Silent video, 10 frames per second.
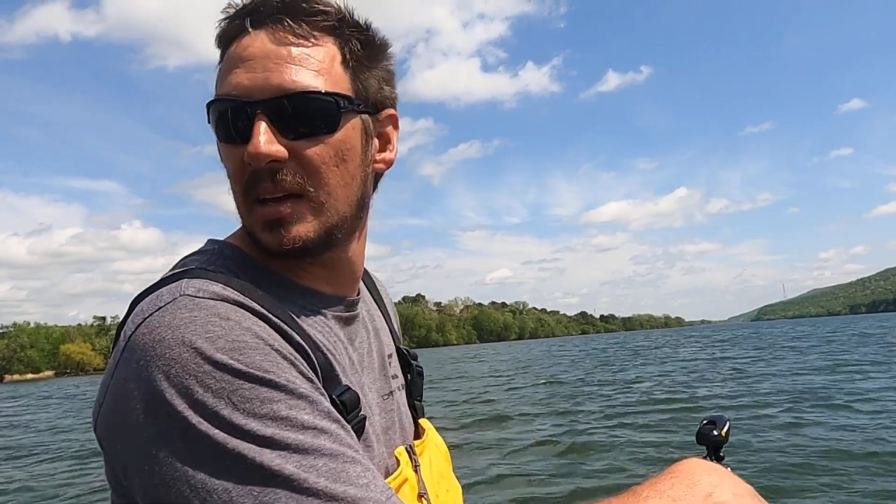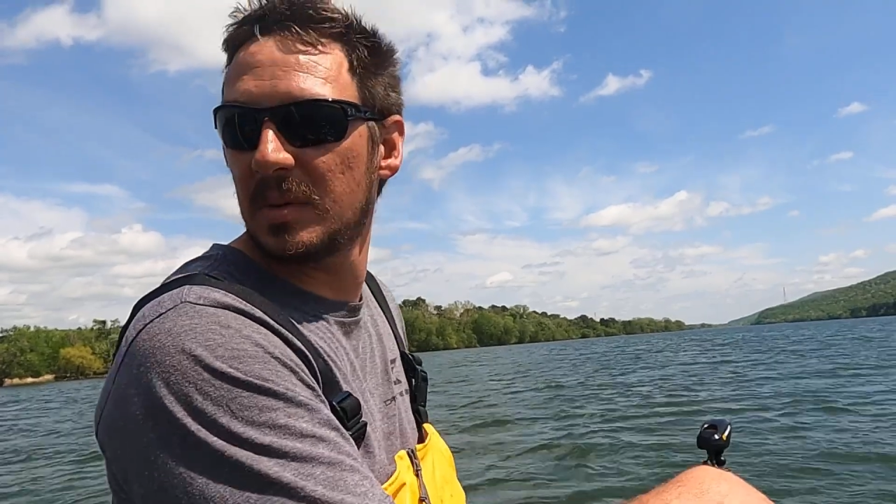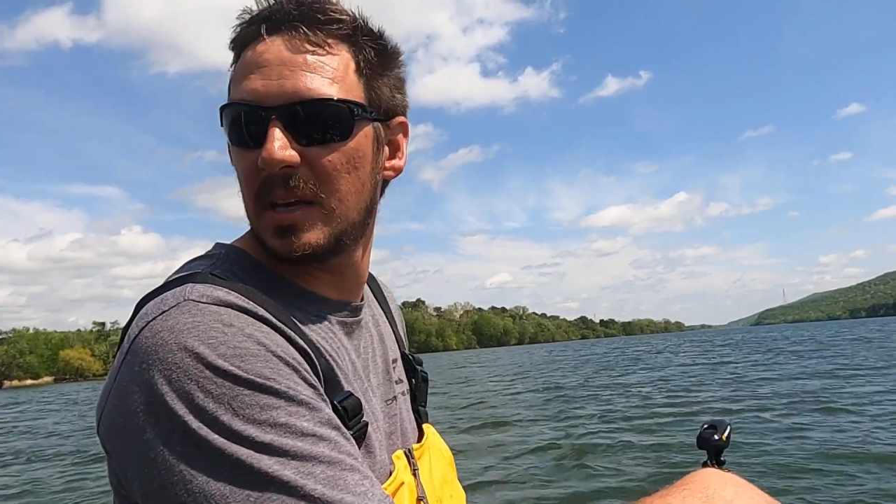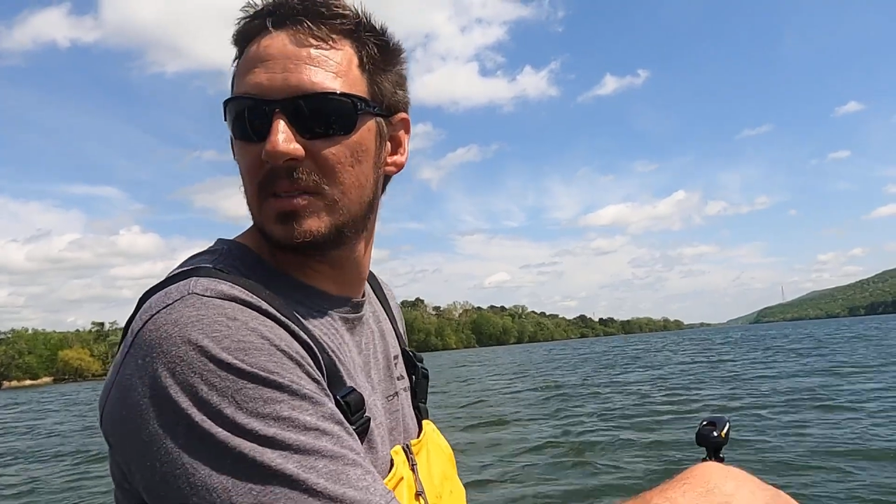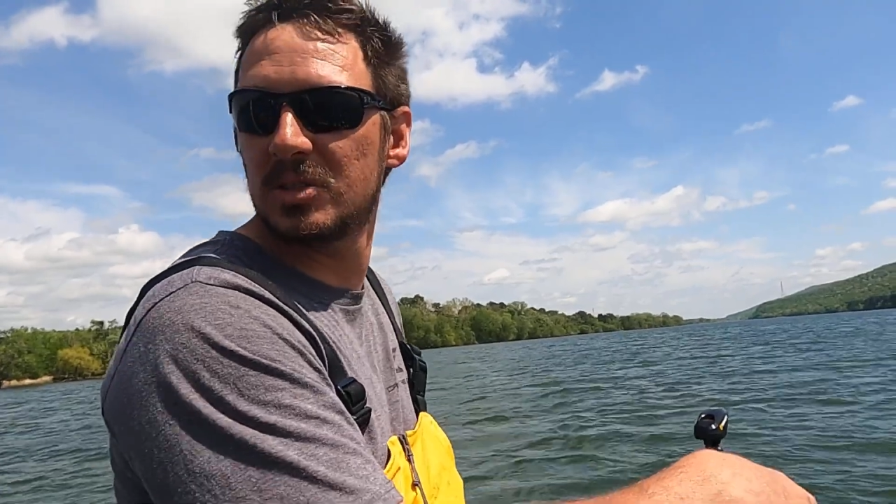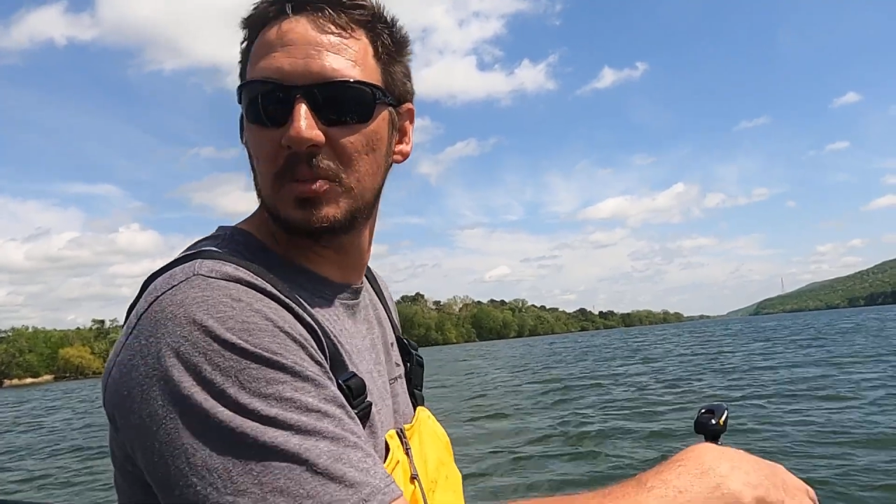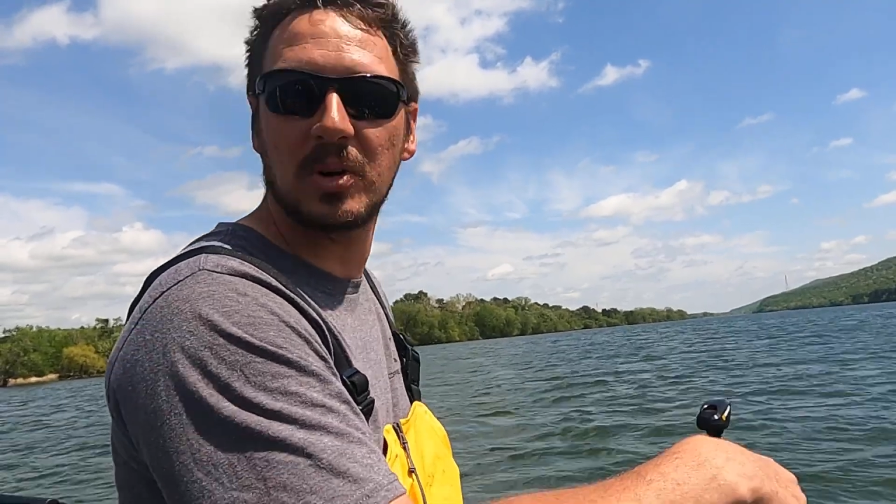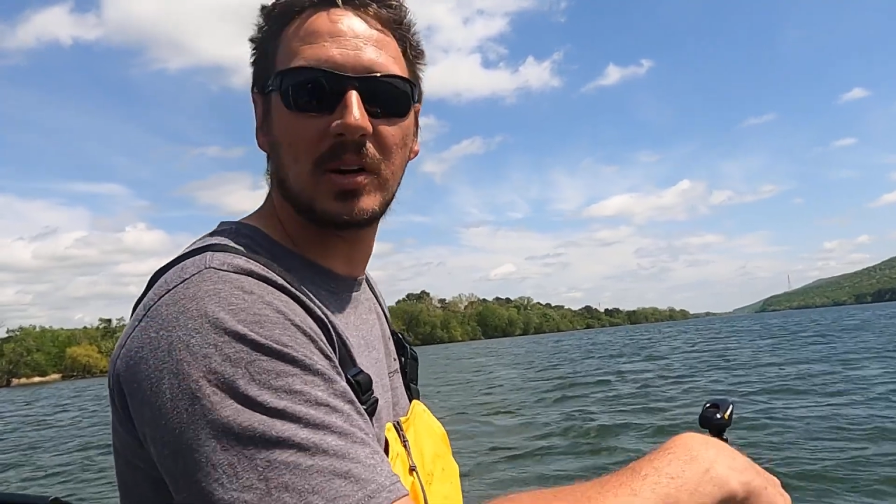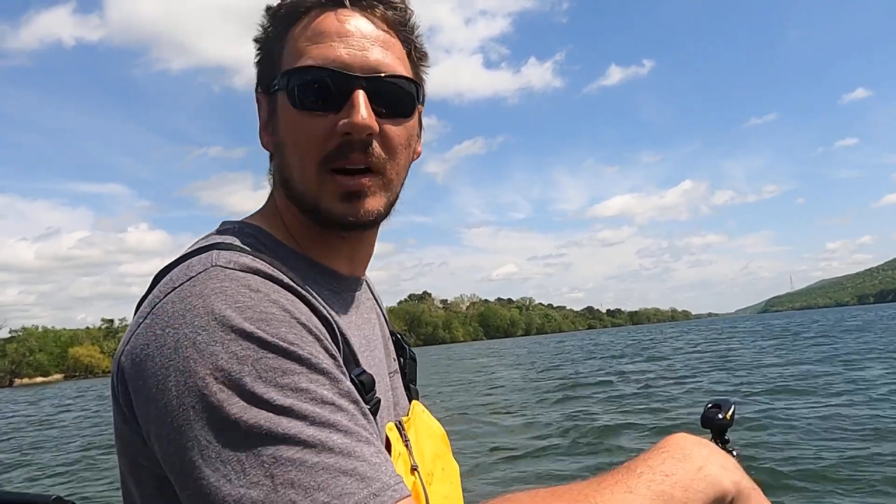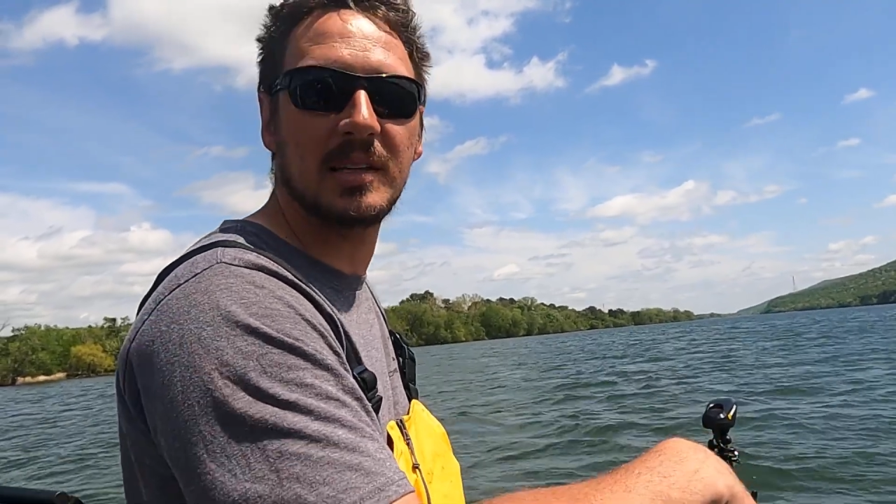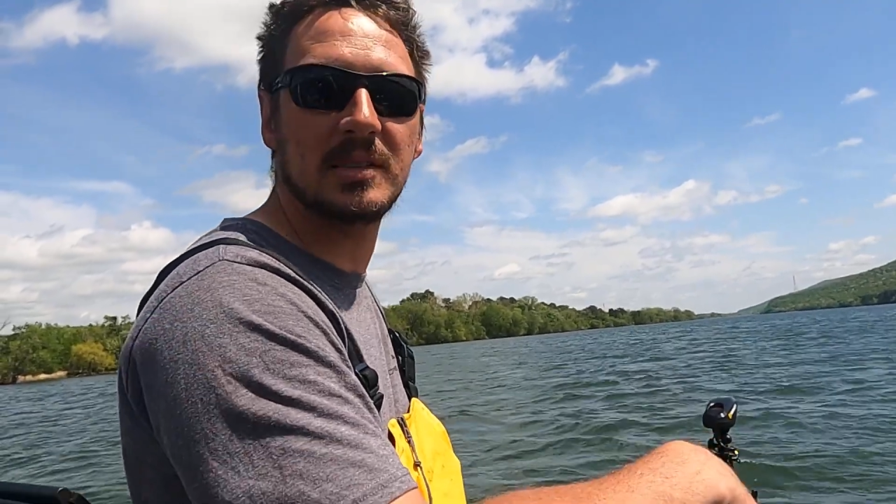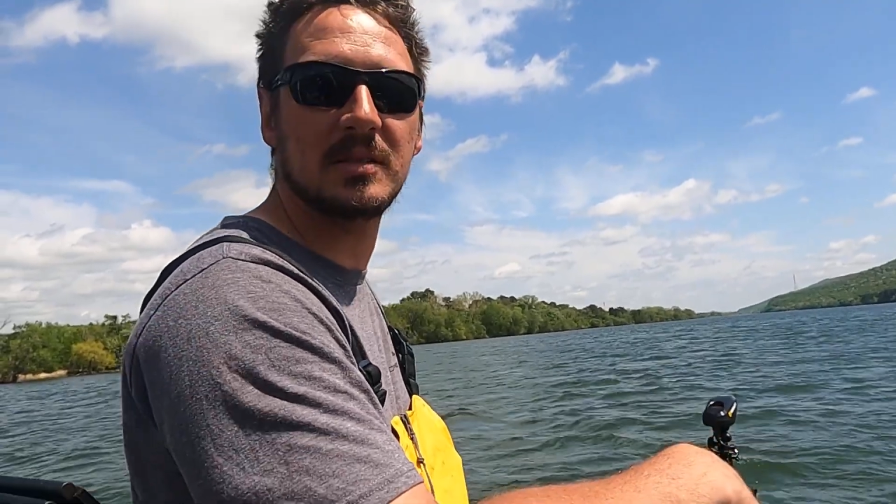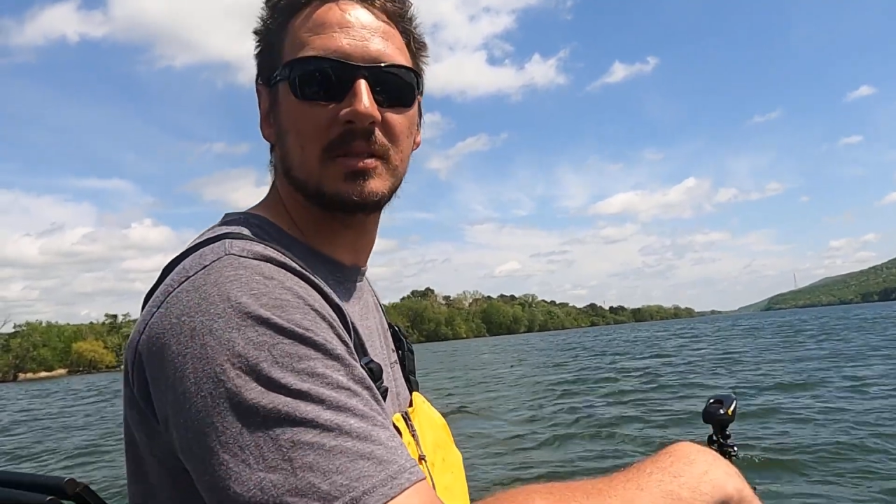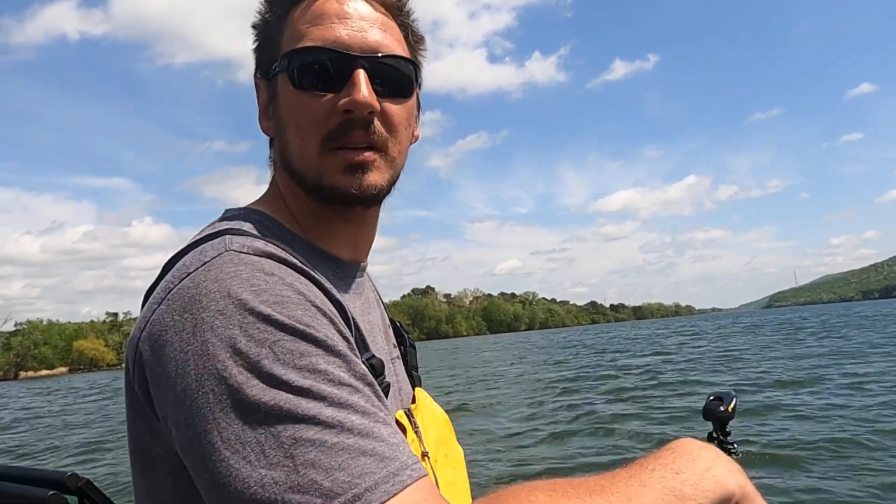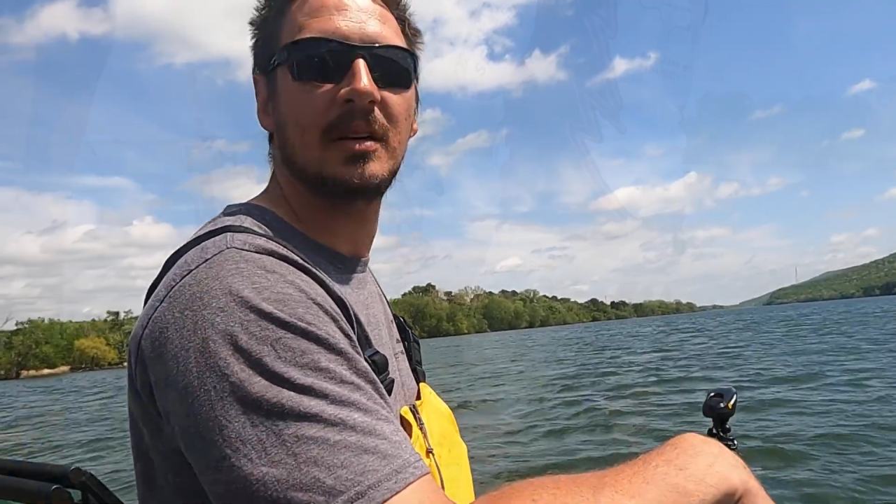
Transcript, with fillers: getting super aggressive. Okay.